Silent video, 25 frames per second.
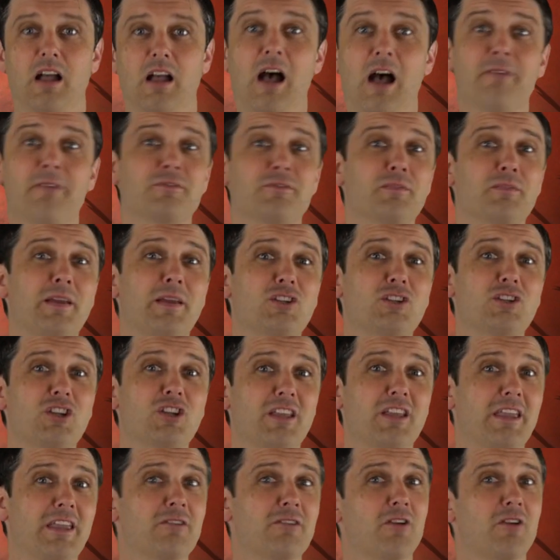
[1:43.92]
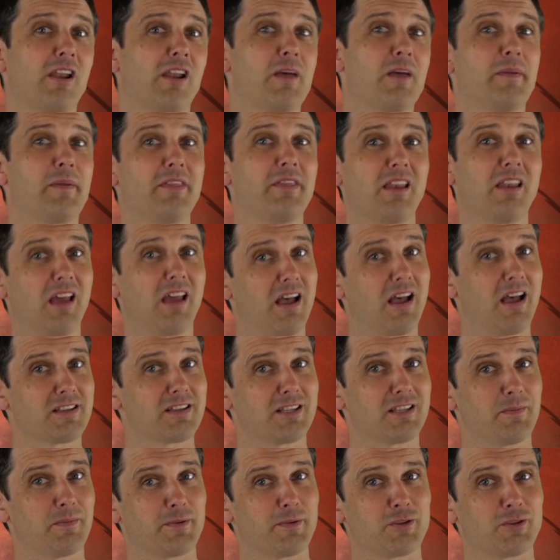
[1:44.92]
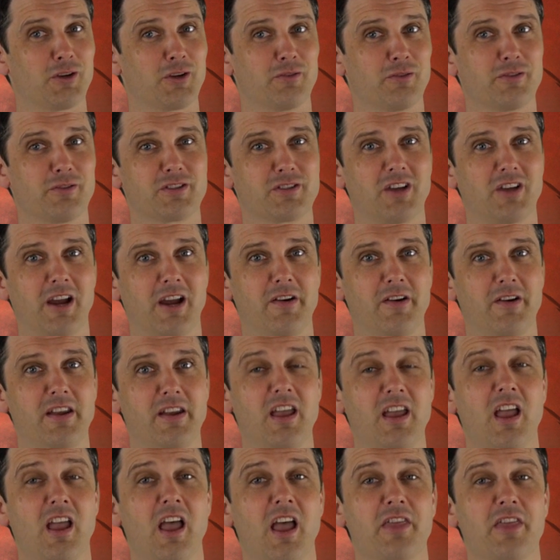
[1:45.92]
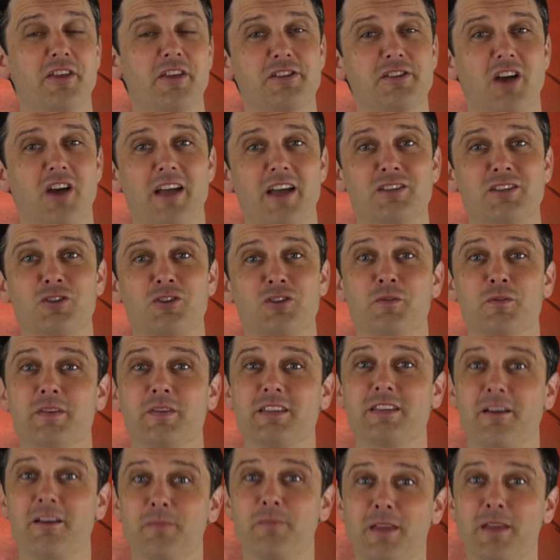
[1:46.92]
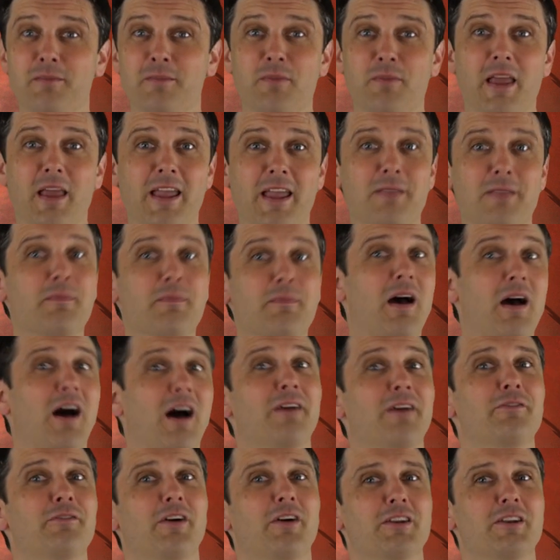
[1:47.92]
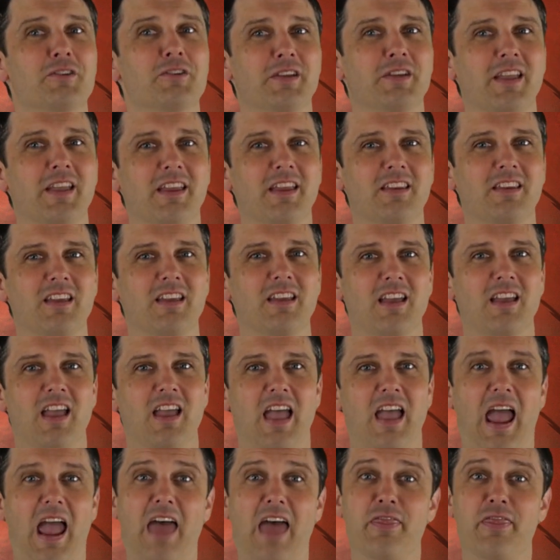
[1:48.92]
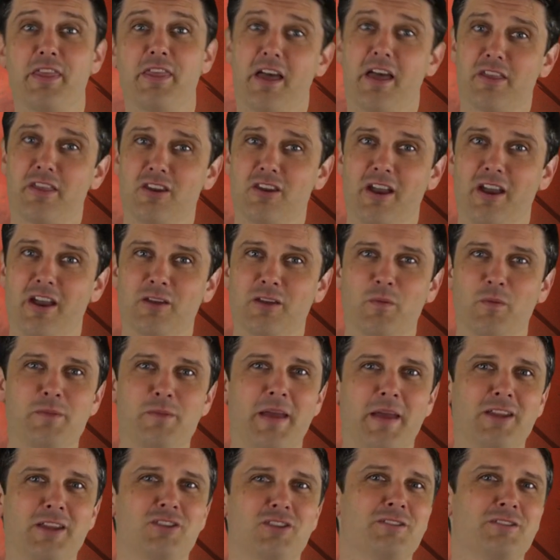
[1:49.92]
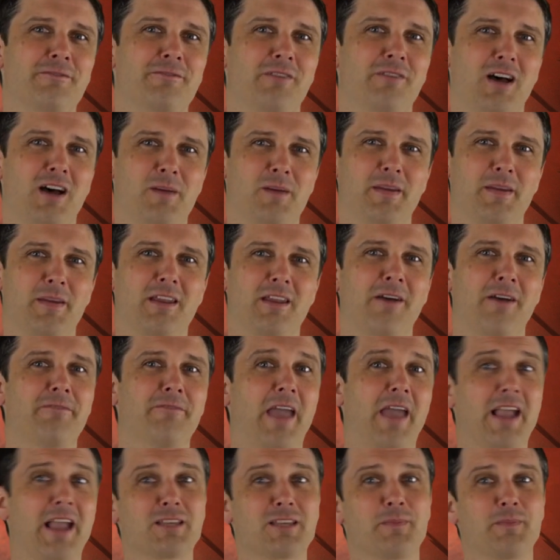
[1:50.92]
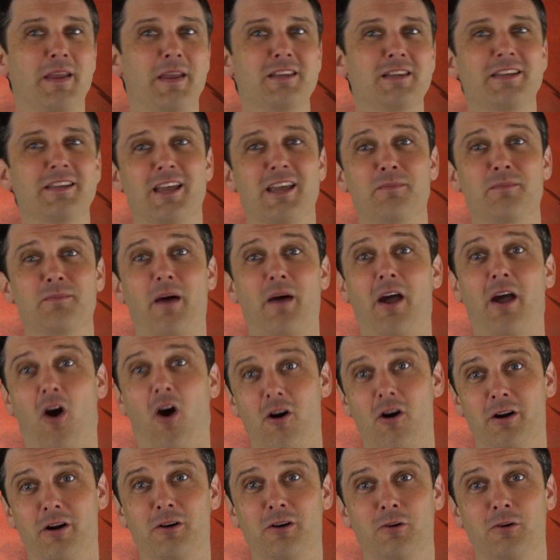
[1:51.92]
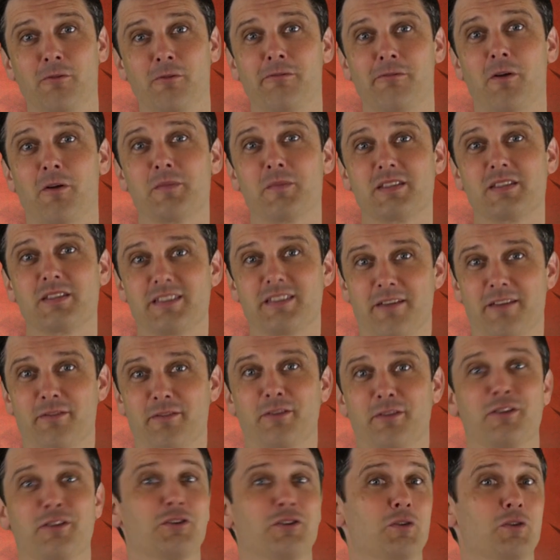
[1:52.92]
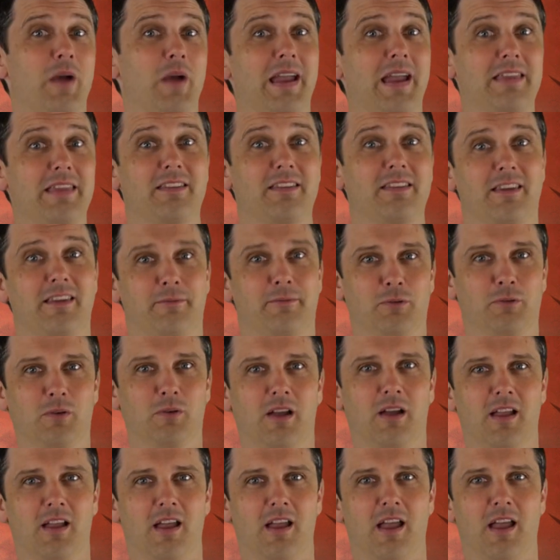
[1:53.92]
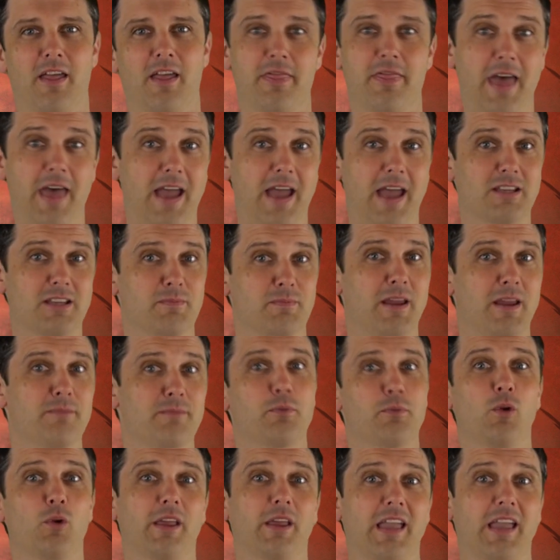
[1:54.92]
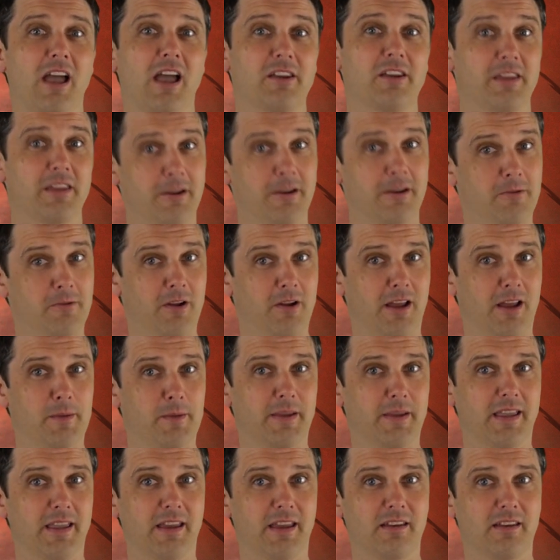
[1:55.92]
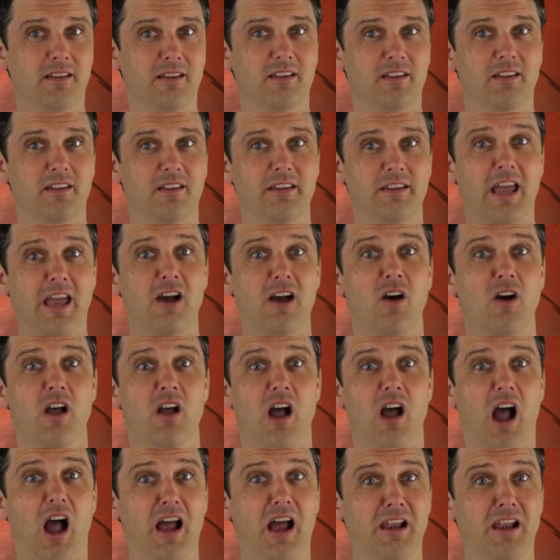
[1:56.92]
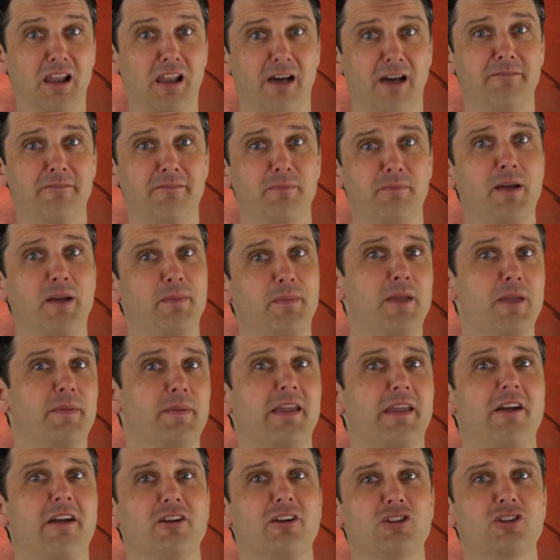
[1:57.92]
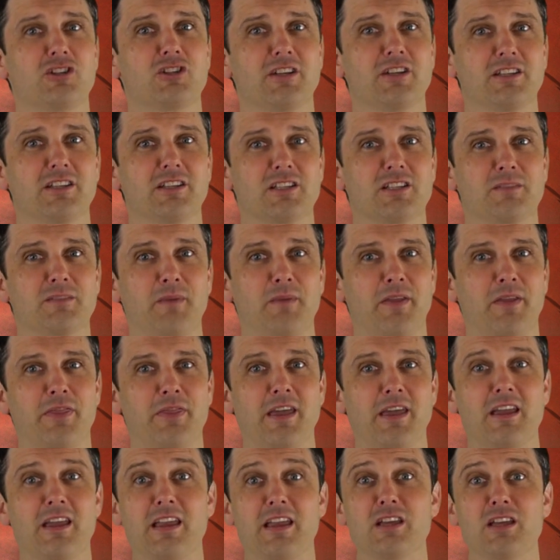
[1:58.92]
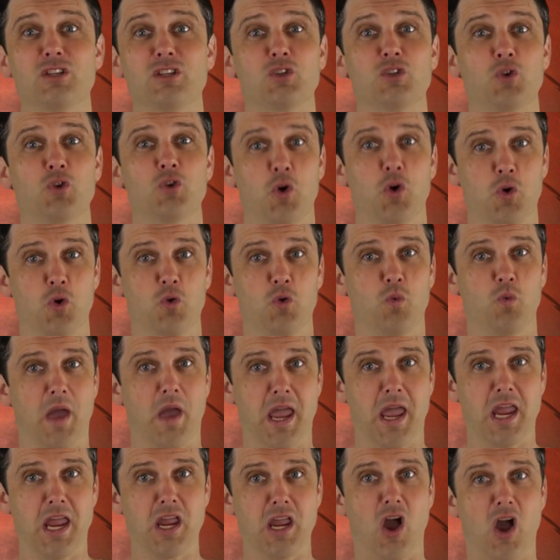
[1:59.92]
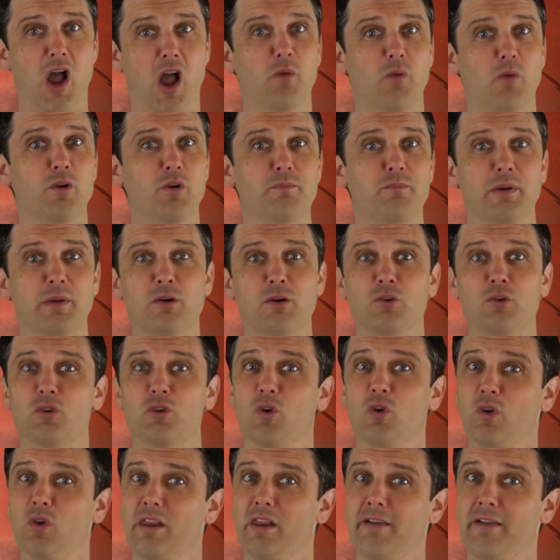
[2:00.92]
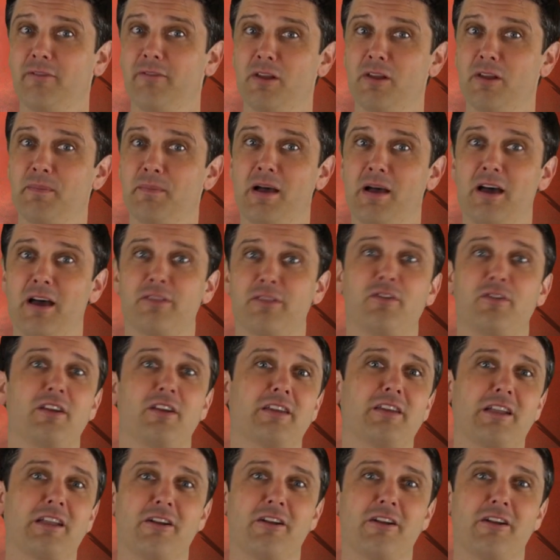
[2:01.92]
After mentioning HeroLab in the last episode of the Syrin, the Dicestormers have been playing Pathfinder again, and the other night we managed to farm enough XP to get my Oracle from 7th to 8th level. That meant pulling out HeroLab again. Now, I love my paper character sheets, but there is no way I would build or level a Pathfinder